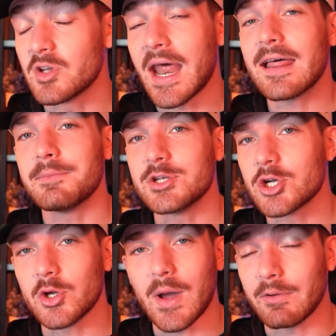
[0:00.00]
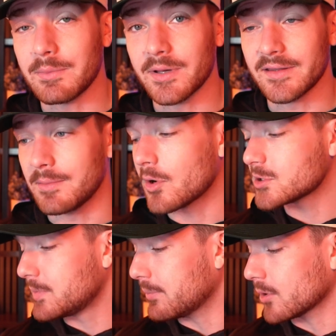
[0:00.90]
now let me show you how we build it.
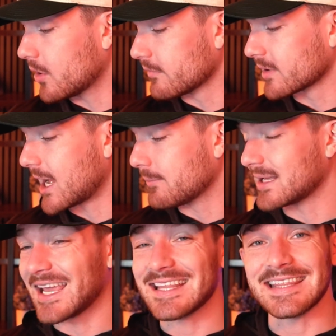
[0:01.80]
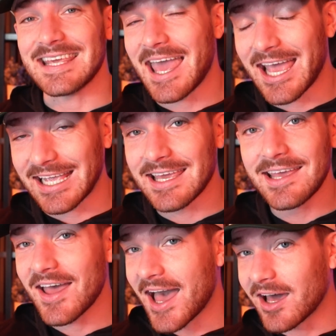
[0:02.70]
Most people overcomplicate the heck
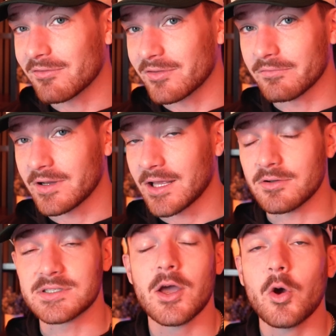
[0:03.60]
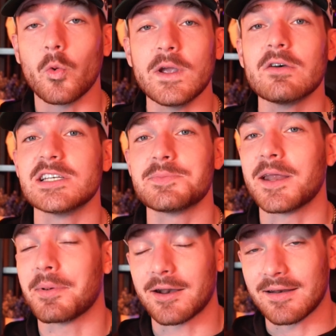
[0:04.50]
out of their videos. We only
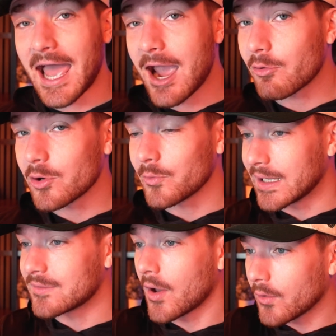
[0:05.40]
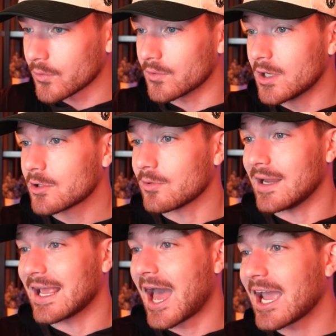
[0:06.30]
spend about an hour a week total
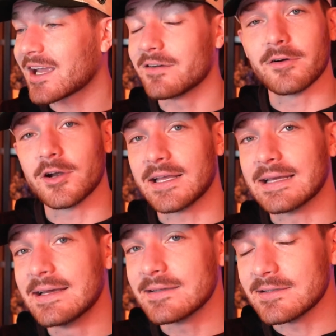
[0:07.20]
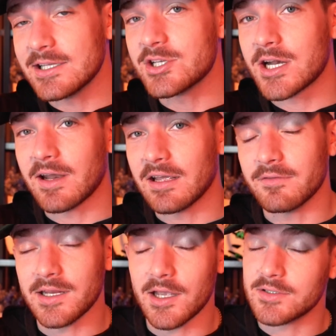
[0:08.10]
creating high converting, lead generating
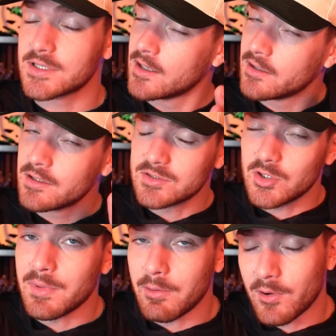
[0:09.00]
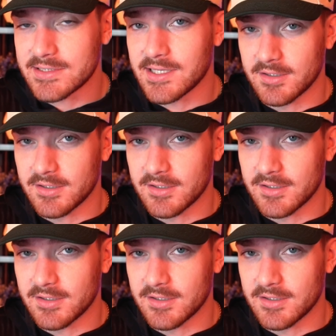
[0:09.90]
videos, so you might want to steal